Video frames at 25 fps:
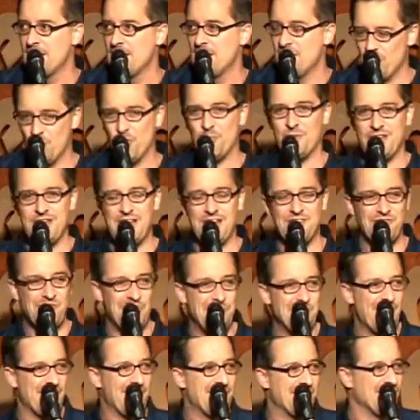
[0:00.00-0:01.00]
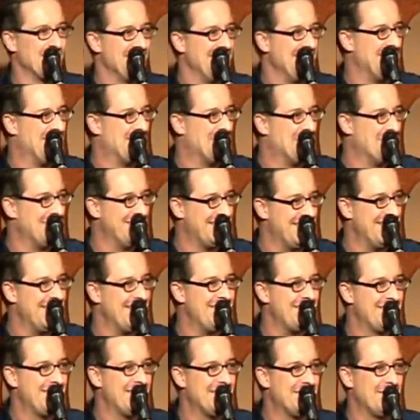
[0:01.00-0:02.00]
And normally that seemed like a really cool
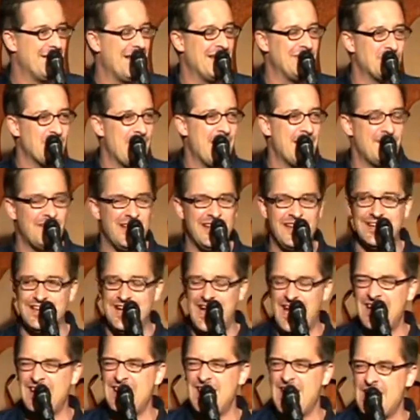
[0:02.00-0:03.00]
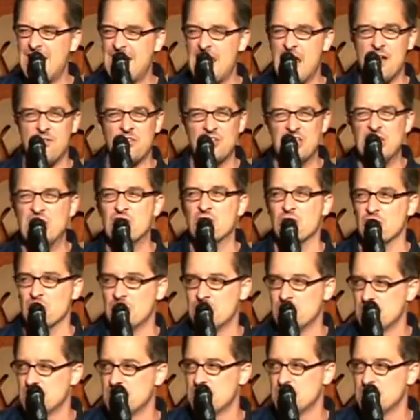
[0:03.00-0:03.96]
gift, but I drive like an '88 Cavalier.